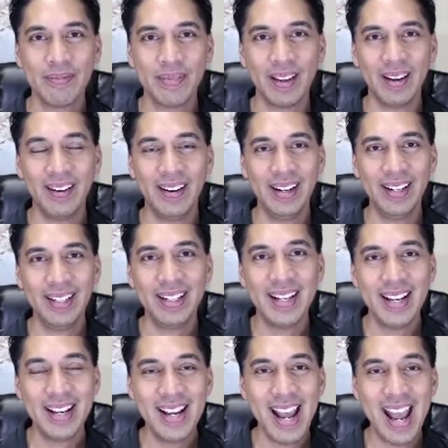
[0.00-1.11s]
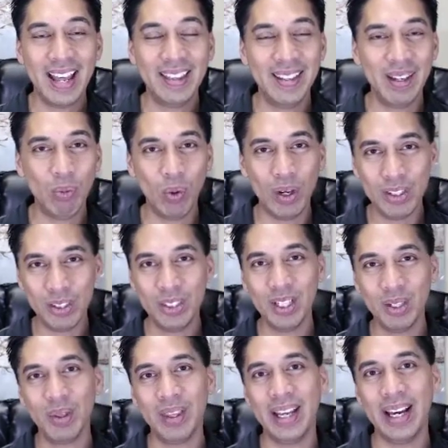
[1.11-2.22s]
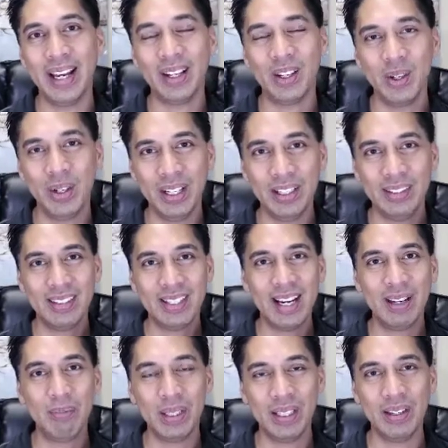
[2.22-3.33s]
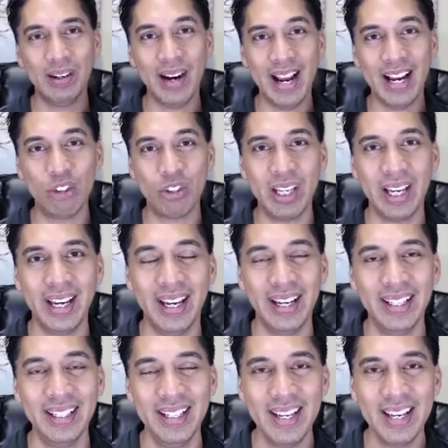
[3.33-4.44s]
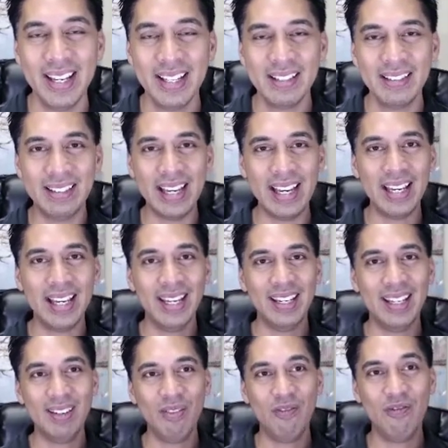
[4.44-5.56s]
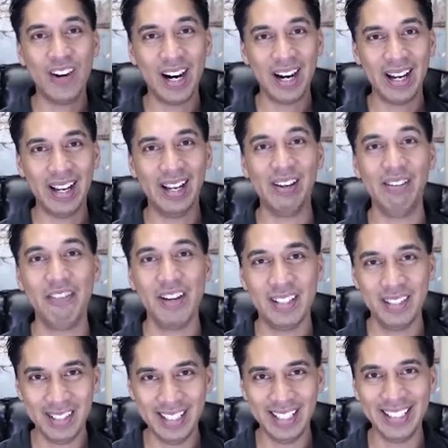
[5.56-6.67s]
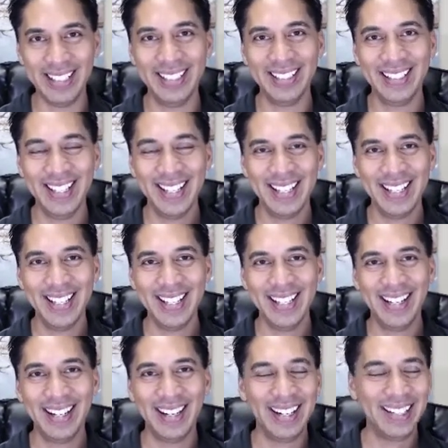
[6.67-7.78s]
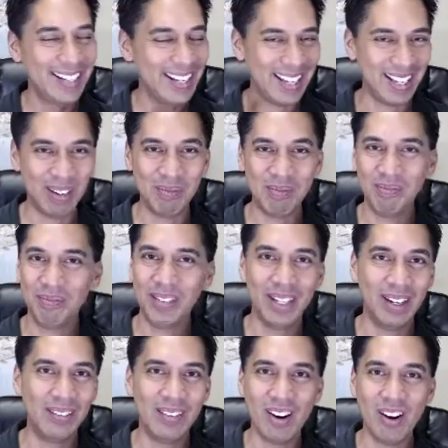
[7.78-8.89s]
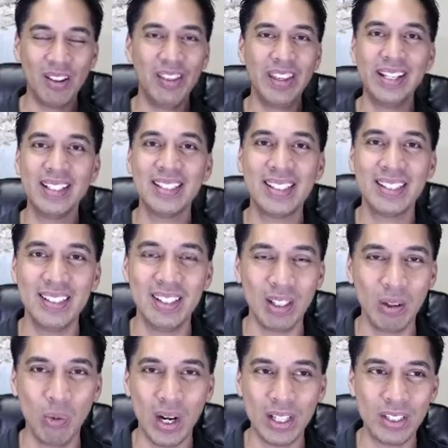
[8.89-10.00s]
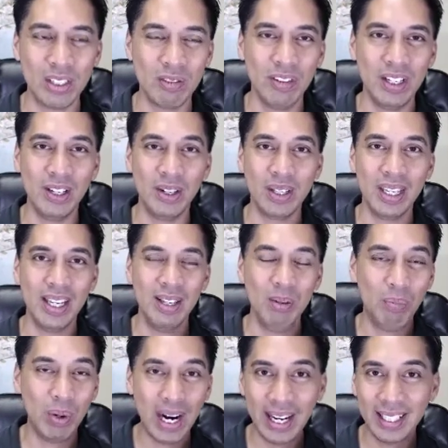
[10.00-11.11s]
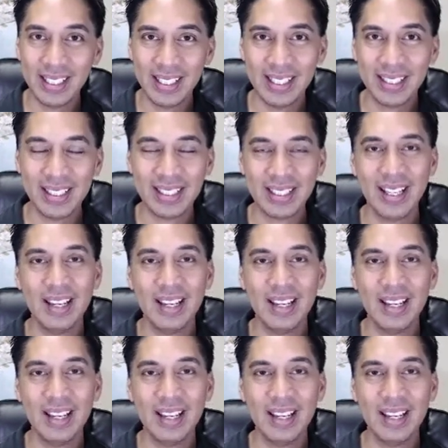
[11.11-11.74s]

All right? And then when you're done with that, go ahead and type in their hashtag day 5 done. All right, and all of this, you could watch this video again, practice,